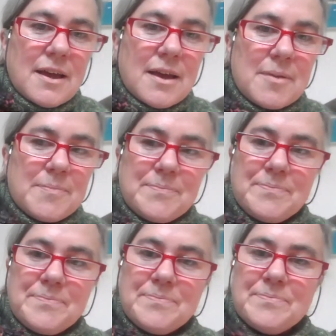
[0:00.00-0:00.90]

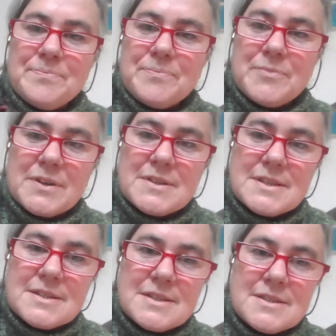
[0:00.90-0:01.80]
Where
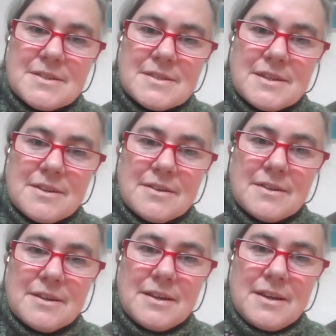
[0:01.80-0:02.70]
is it? Just
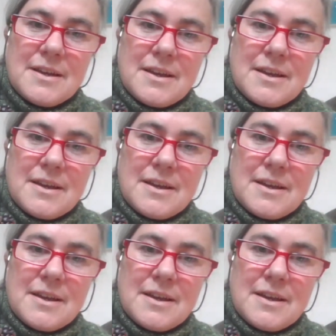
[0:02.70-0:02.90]
here.